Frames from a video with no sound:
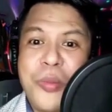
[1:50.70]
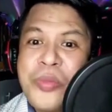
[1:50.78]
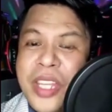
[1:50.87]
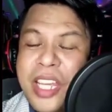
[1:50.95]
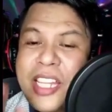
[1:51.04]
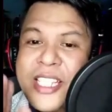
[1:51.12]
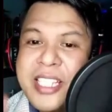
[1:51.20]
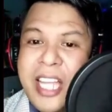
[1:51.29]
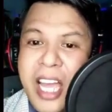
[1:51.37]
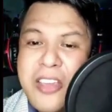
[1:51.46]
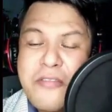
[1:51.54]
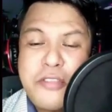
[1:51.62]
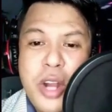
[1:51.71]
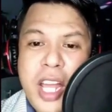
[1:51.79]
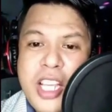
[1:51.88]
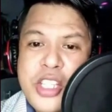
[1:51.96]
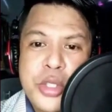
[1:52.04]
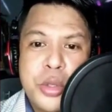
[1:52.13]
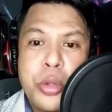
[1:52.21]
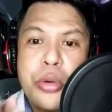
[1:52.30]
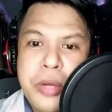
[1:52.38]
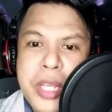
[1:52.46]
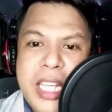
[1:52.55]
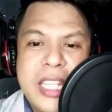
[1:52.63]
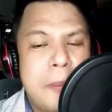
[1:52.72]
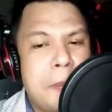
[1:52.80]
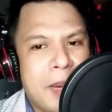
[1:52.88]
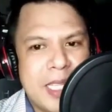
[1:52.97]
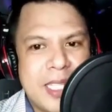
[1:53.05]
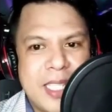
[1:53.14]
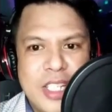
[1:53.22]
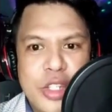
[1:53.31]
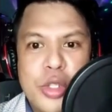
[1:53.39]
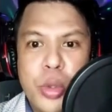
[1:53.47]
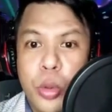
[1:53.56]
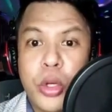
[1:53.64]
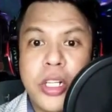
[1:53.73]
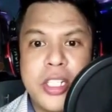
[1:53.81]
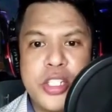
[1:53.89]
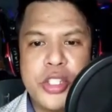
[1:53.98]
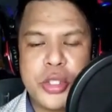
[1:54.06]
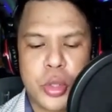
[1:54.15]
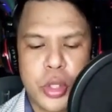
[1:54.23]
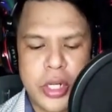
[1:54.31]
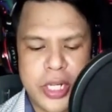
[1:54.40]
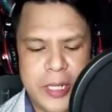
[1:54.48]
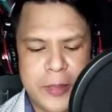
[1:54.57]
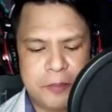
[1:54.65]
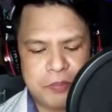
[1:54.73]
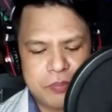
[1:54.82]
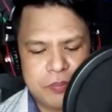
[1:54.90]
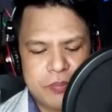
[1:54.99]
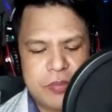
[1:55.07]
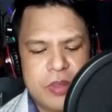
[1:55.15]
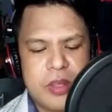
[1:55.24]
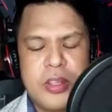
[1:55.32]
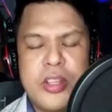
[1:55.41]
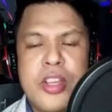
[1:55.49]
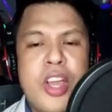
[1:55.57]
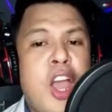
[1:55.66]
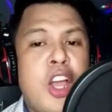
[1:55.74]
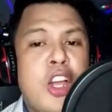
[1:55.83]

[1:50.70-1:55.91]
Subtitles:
And now, it's time for us to read the passage or the story.